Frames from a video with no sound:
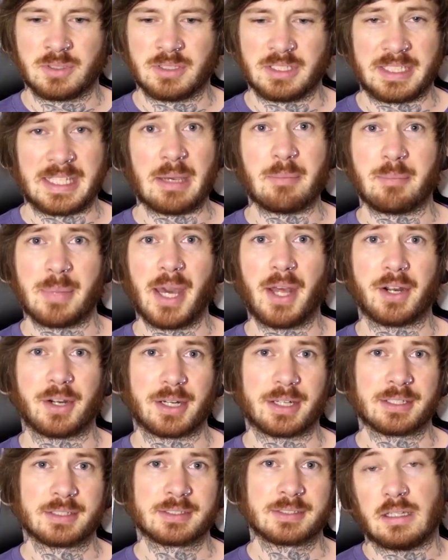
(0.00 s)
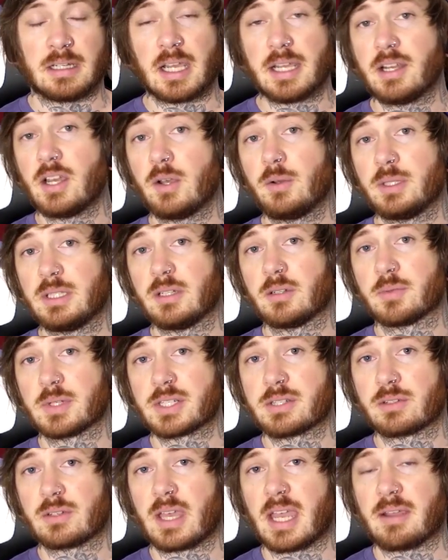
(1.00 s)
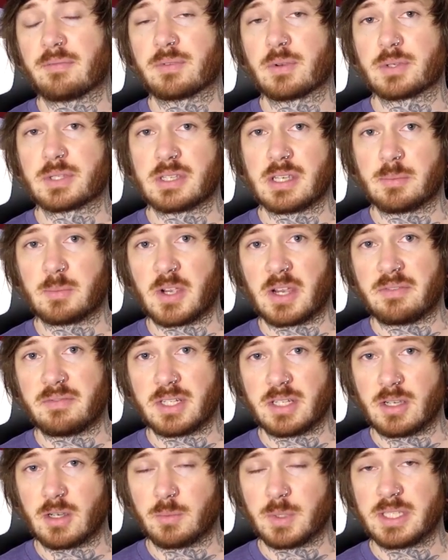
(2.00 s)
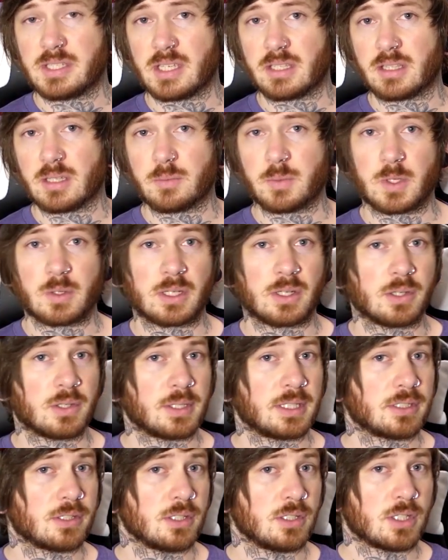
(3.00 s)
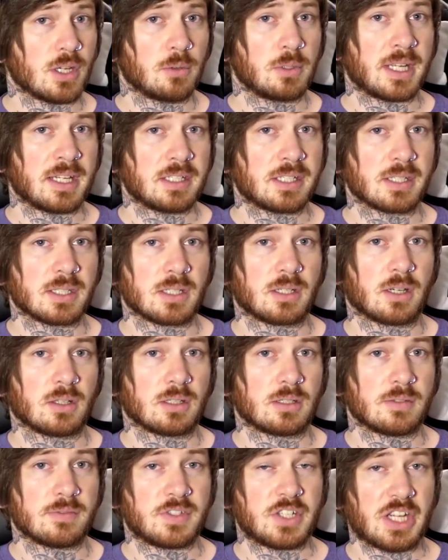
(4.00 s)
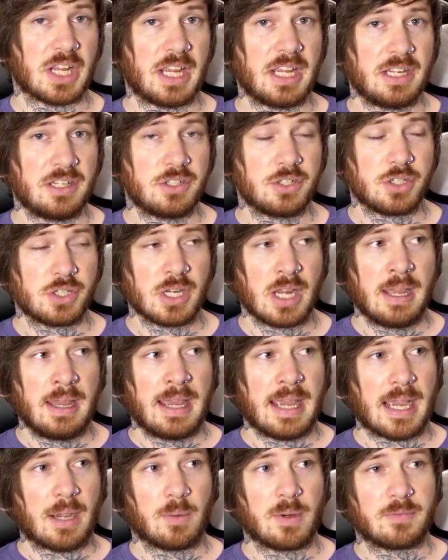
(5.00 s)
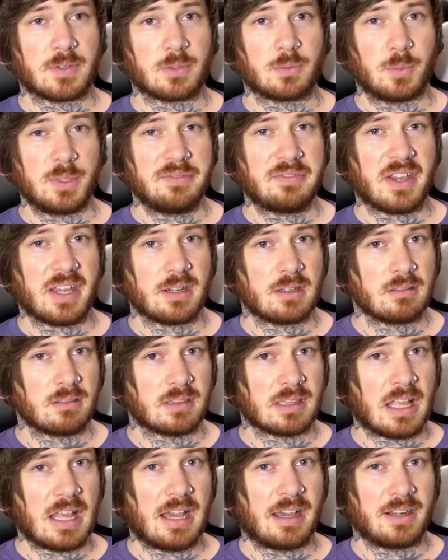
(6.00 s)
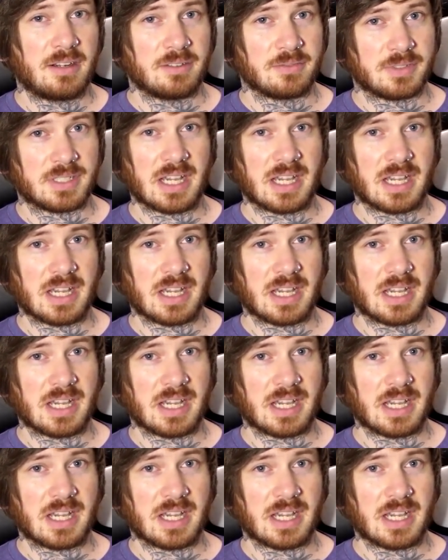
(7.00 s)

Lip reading: get better. And I know in the original Afro Samurai video we said that we were going to donate to the Color of Change. However, we've had a lot of